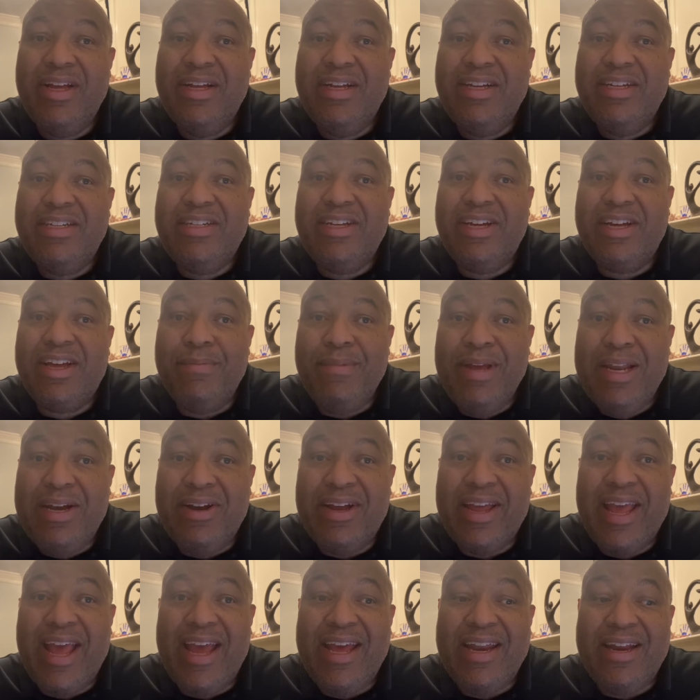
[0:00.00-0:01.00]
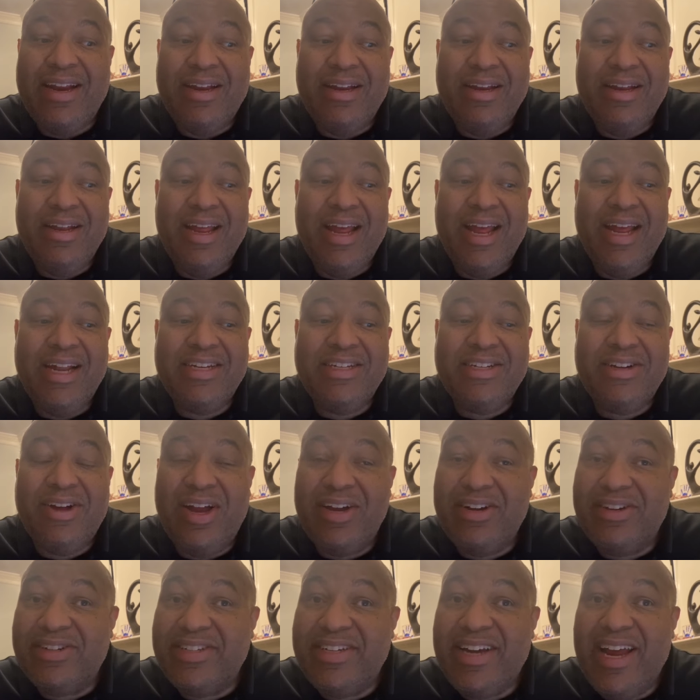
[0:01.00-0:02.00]
communicate and to
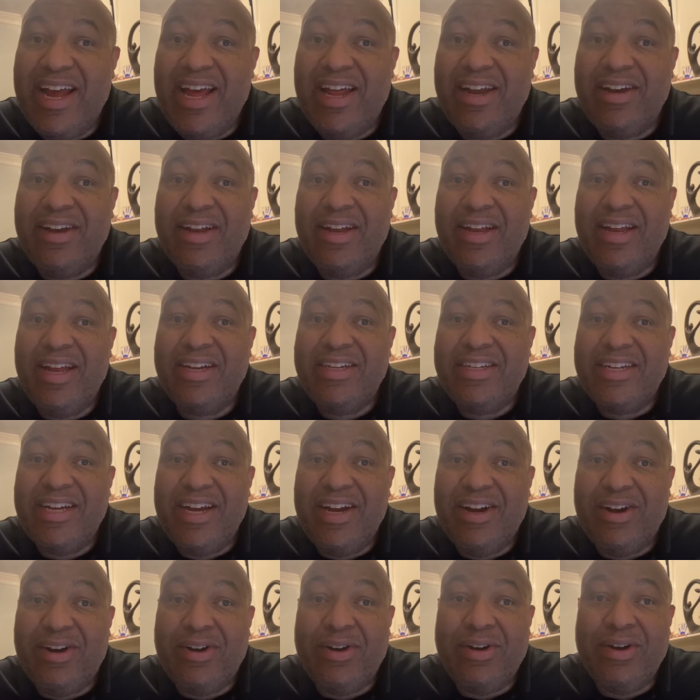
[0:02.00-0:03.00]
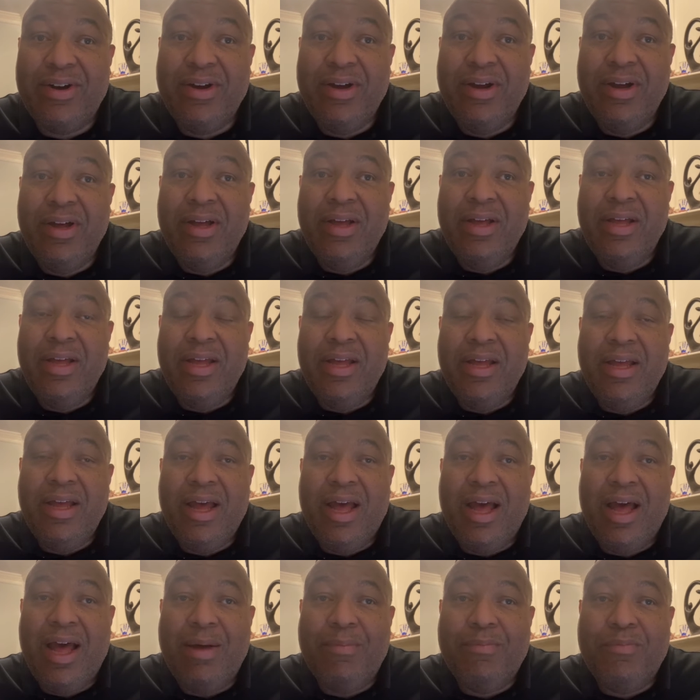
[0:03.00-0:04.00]
understand and to hear
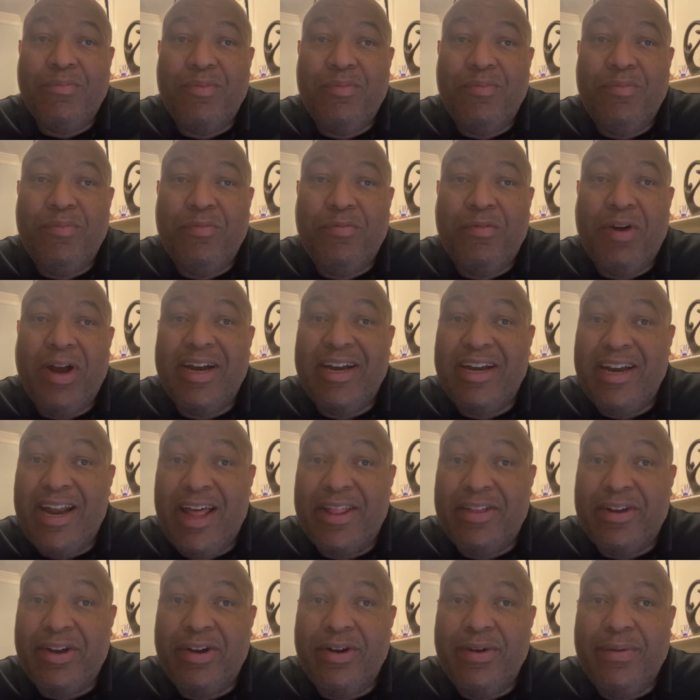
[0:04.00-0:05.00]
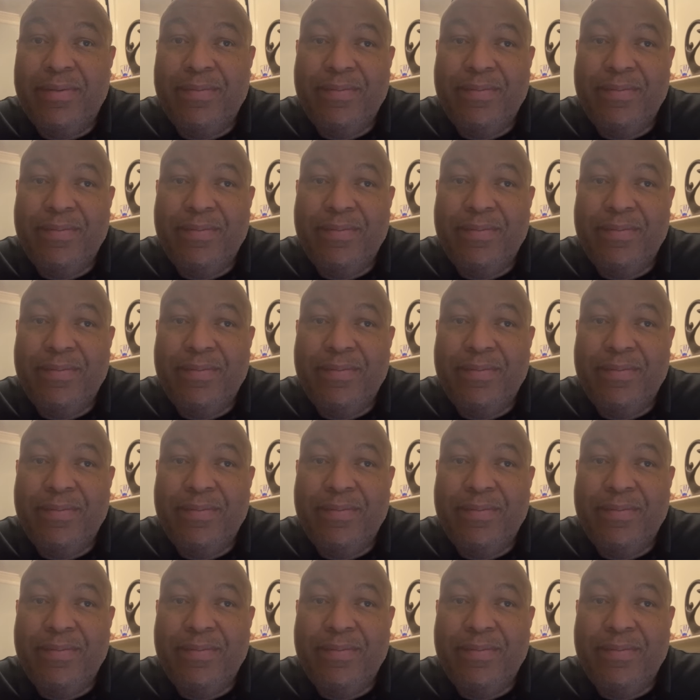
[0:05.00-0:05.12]
one another.